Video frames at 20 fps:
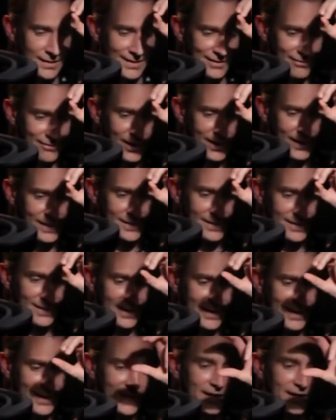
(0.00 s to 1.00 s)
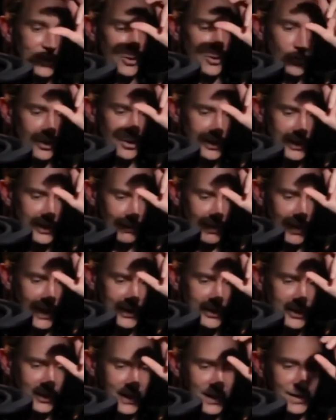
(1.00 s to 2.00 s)
device in order to
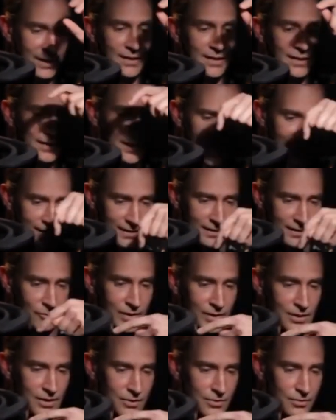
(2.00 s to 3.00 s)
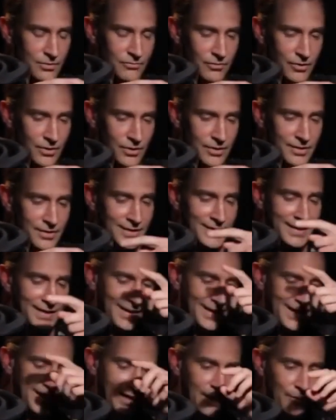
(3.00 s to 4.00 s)
modulate the light that went through further.
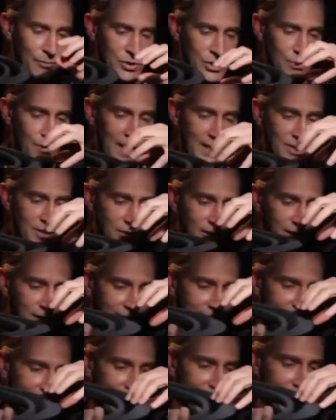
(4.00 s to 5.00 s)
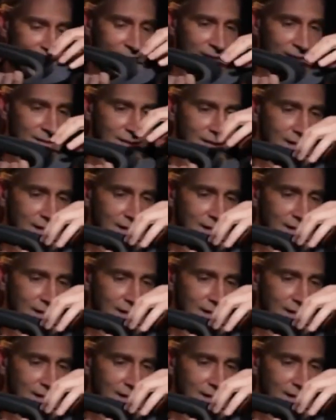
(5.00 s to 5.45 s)
So you imagine like taking this and